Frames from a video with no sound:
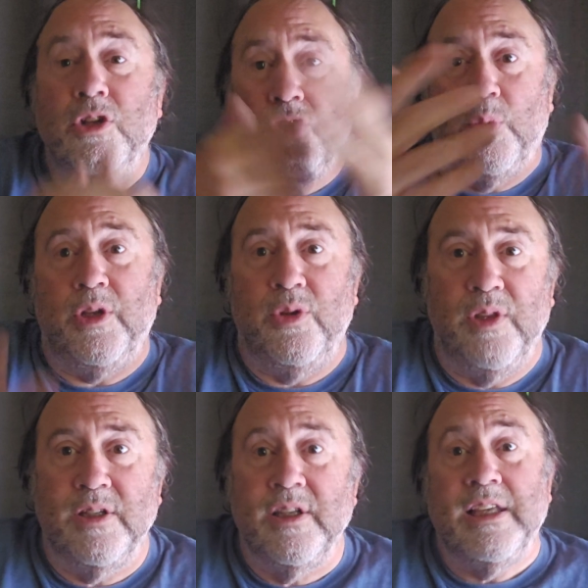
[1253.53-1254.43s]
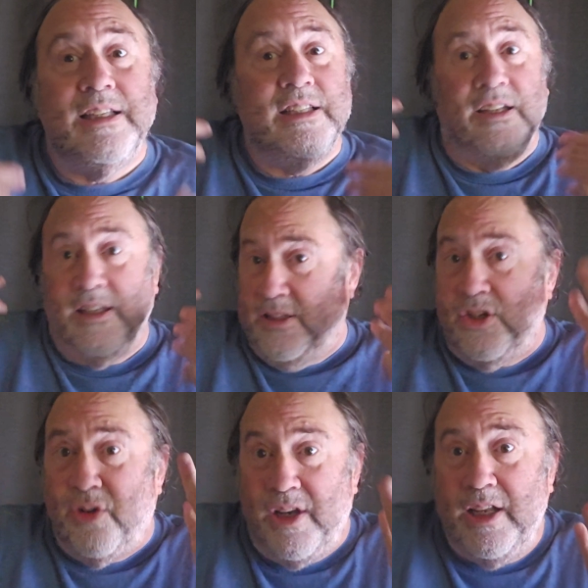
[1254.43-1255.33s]
Should we do this? Is
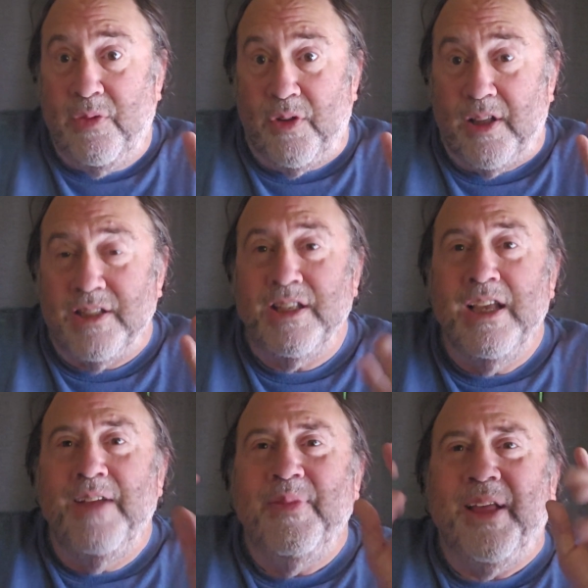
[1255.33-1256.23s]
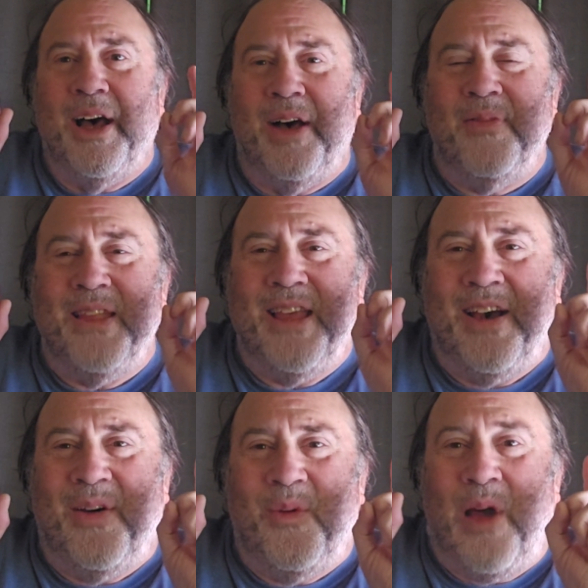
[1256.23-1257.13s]
there a need for this?
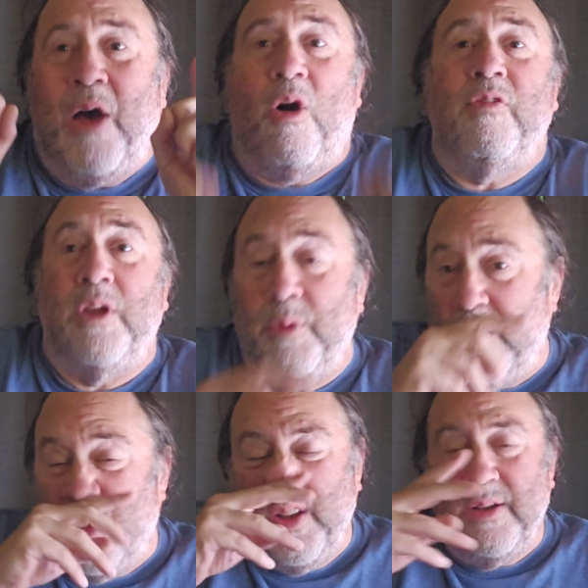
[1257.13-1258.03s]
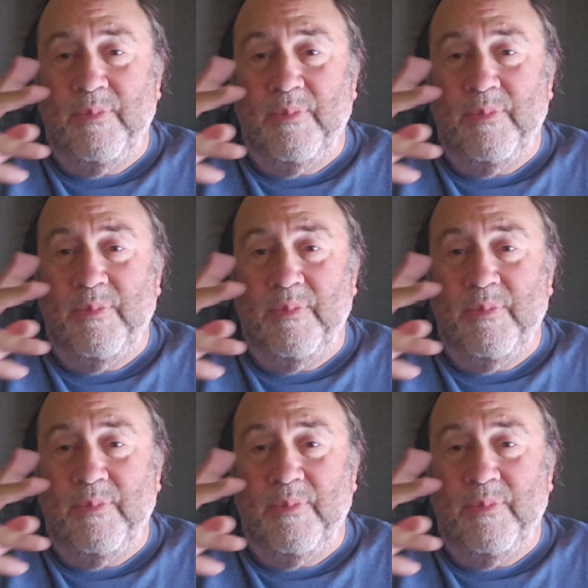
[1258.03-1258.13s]
How often can we do it?